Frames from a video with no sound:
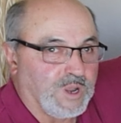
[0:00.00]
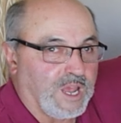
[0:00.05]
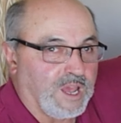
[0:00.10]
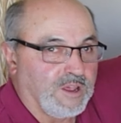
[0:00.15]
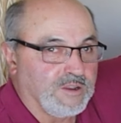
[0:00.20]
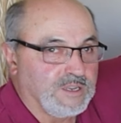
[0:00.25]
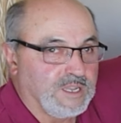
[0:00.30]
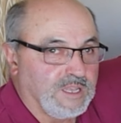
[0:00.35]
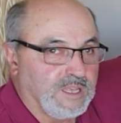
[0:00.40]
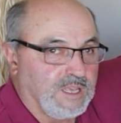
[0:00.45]

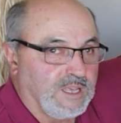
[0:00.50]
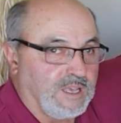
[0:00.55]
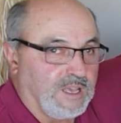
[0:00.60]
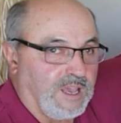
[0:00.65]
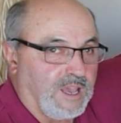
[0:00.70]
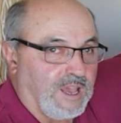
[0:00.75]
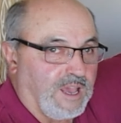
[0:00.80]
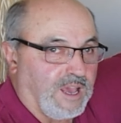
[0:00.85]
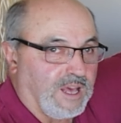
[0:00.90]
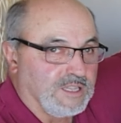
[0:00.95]
around.
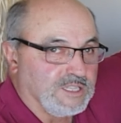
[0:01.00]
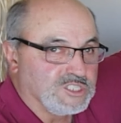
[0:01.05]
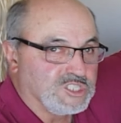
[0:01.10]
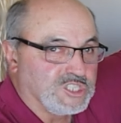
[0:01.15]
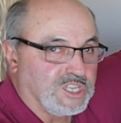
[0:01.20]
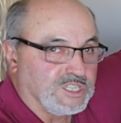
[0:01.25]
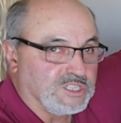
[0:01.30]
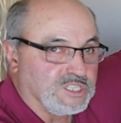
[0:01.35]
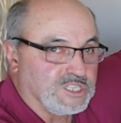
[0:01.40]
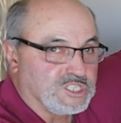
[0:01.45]
let's
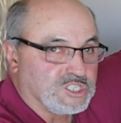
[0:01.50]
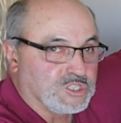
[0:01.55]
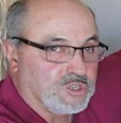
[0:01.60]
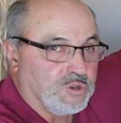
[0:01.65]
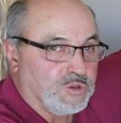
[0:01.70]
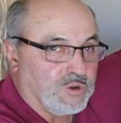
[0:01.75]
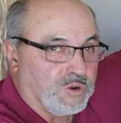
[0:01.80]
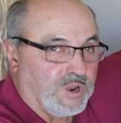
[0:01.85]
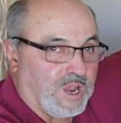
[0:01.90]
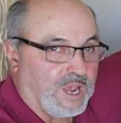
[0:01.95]
get this
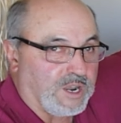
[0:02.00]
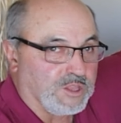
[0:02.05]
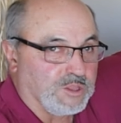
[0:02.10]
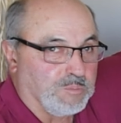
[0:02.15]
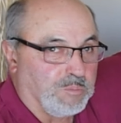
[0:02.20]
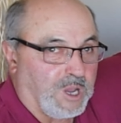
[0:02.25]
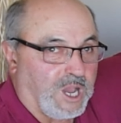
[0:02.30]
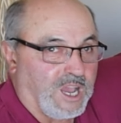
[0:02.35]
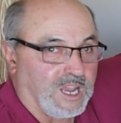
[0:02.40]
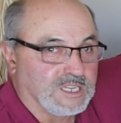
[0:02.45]
scooter out of the
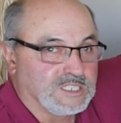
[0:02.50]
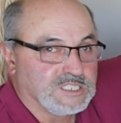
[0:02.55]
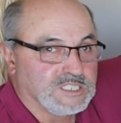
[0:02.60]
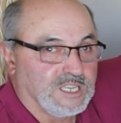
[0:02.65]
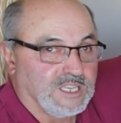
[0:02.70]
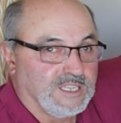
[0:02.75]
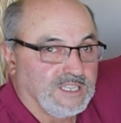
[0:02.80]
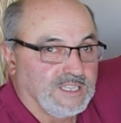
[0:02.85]
box.